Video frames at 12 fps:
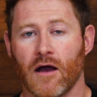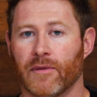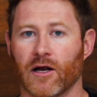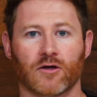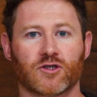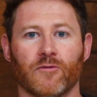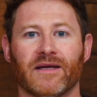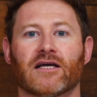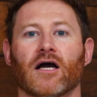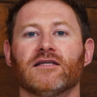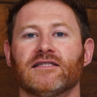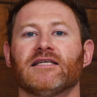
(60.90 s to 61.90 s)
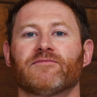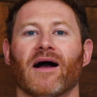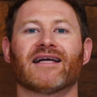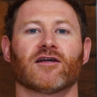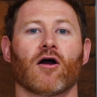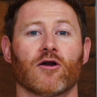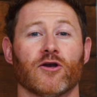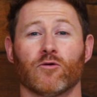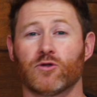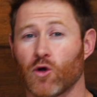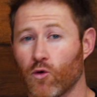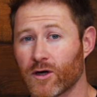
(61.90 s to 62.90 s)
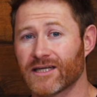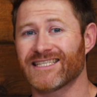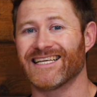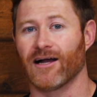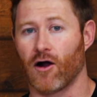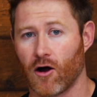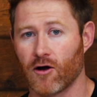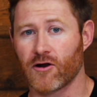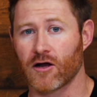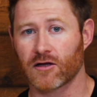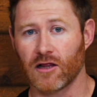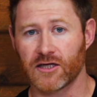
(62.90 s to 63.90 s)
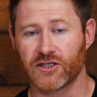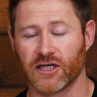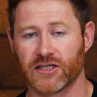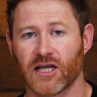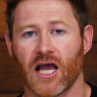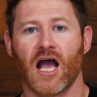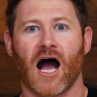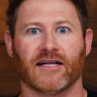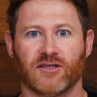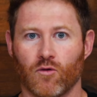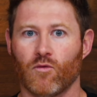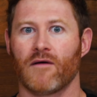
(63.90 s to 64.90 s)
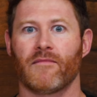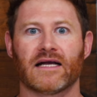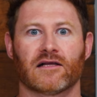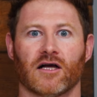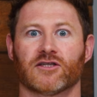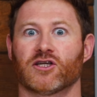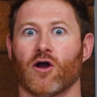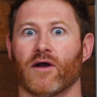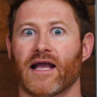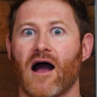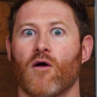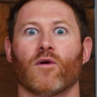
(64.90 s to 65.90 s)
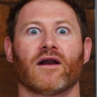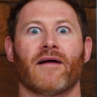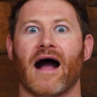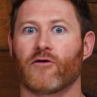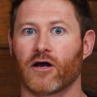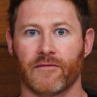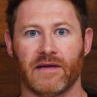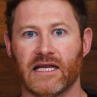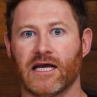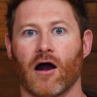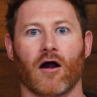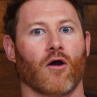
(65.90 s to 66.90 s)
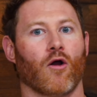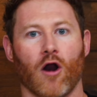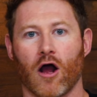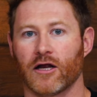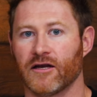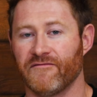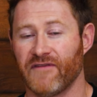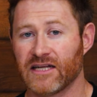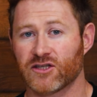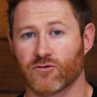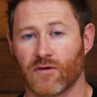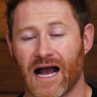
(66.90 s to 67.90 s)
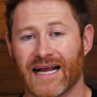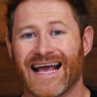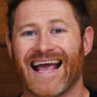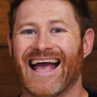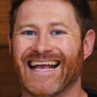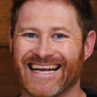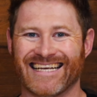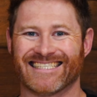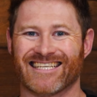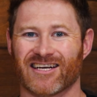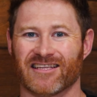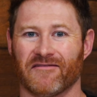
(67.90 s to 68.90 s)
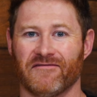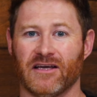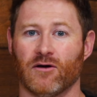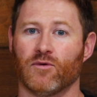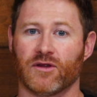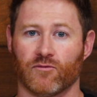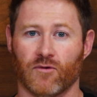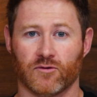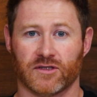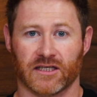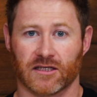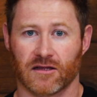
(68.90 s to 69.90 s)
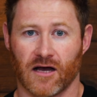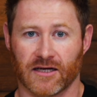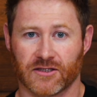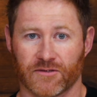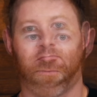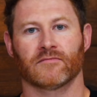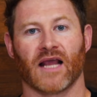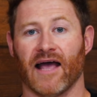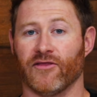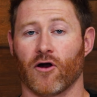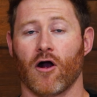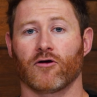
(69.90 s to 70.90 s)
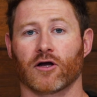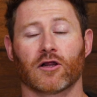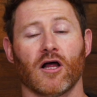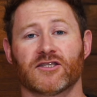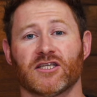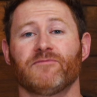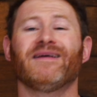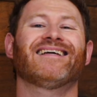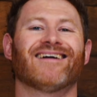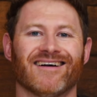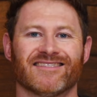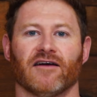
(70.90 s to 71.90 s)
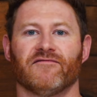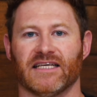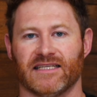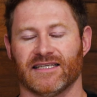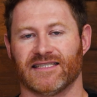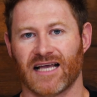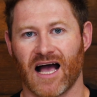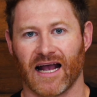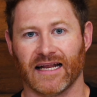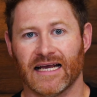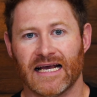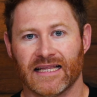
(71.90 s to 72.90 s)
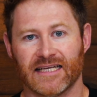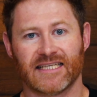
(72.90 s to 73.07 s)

but also because these bikes are notoriously hard on clutches, I don't want my clutch going out when I'm out on a BDR or on an adventure ride and getting stuck in the field with a roasted clutch. And they're hard on clutches because of the design. The